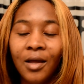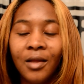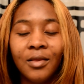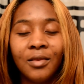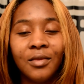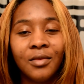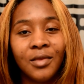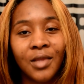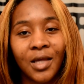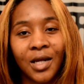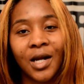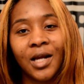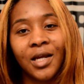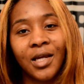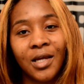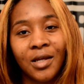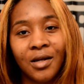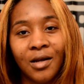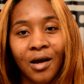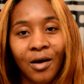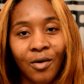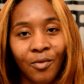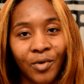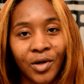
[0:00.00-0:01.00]
that I
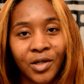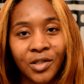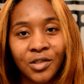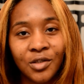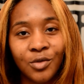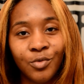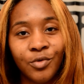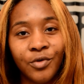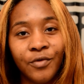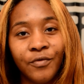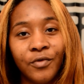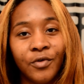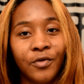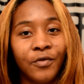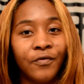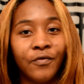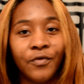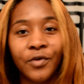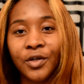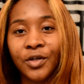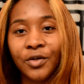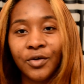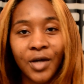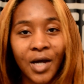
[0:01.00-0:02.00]
cannot wait to review for
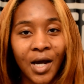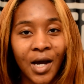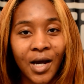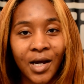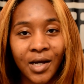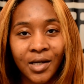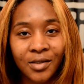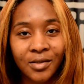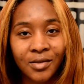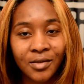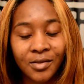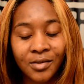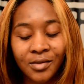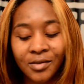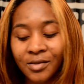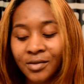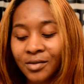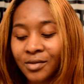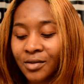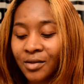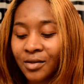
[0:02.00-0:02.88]
you guys.